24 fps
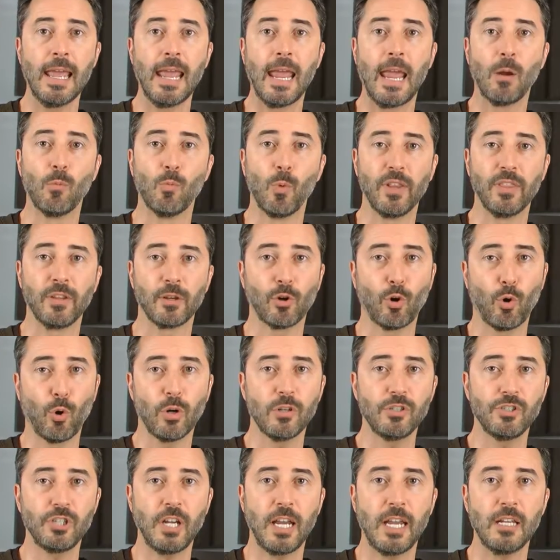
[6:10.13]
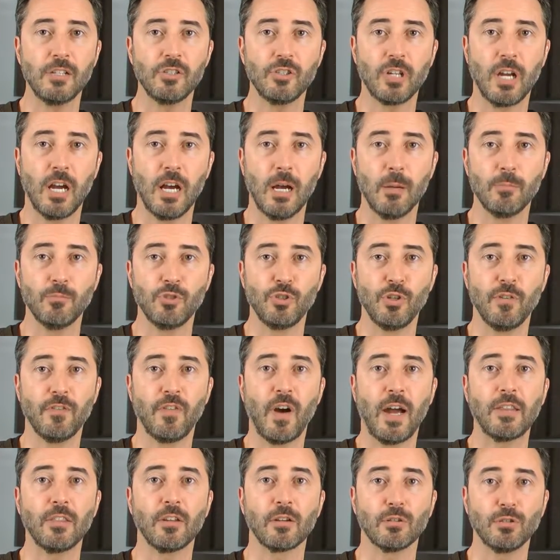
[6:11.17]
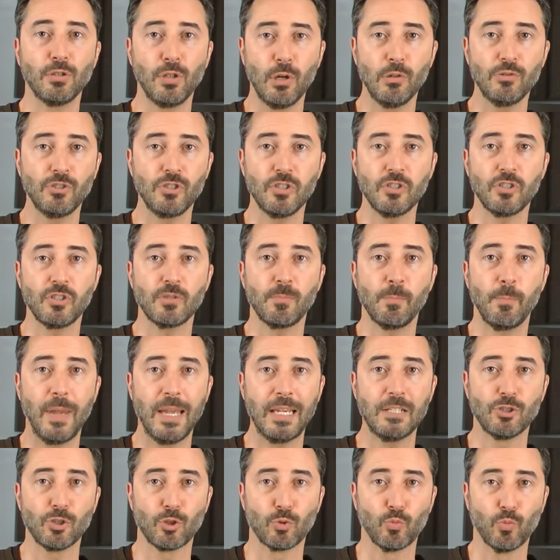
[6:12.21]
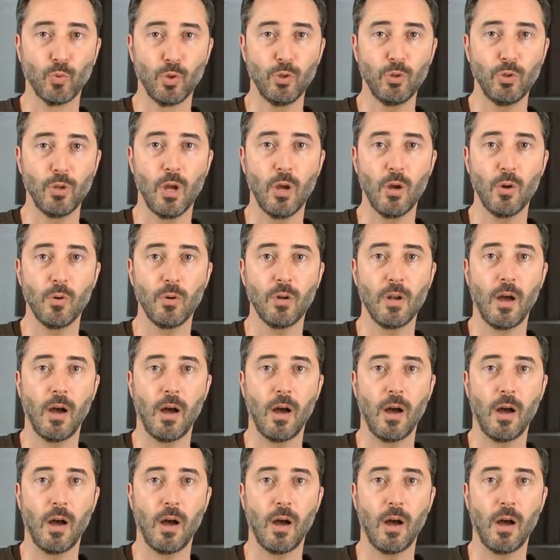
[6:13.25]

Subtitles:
And when the chord change comes, you find the closest major root note